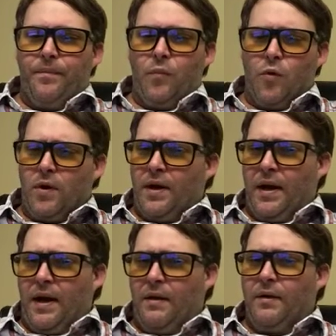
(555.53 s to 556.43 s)
working
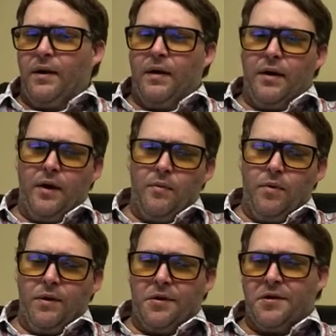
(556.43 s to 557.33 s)
out and
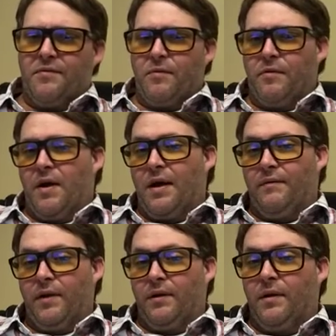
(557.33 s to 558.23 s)
audiobooks for
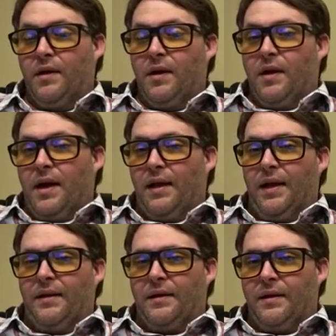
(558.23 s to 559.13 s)
driving. I
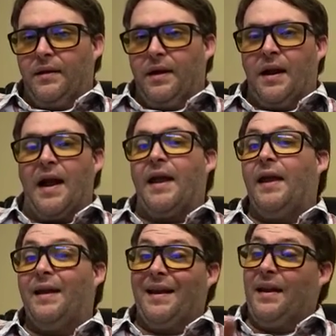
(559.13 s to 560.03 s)
like to, and I
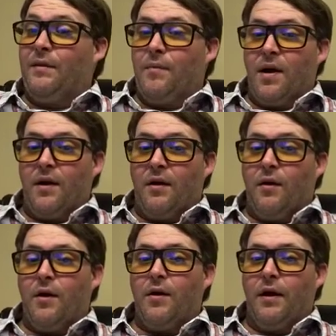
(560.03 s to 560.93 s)
can't eat in my
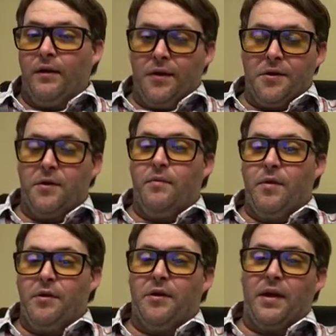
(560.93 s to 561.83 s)
car and listen to
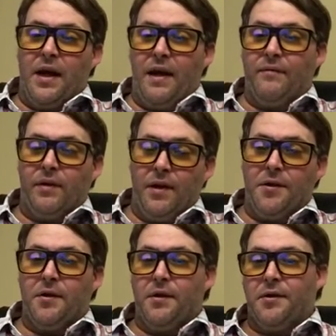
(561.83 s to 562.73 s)
music. I have to
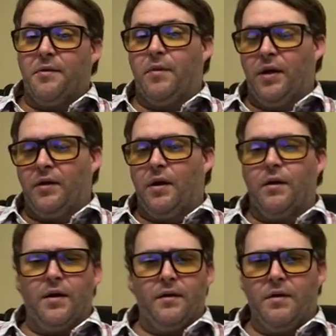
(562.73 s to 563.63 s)
listen to somebody
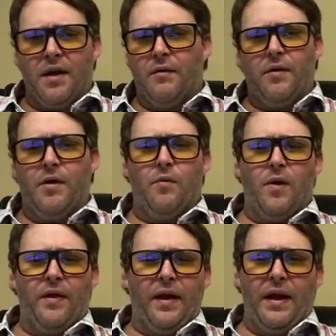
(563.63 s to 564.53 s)
talking. I don't know
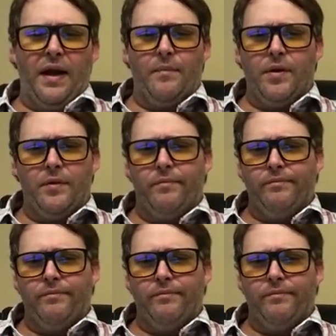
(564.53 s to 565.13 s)
why that happened.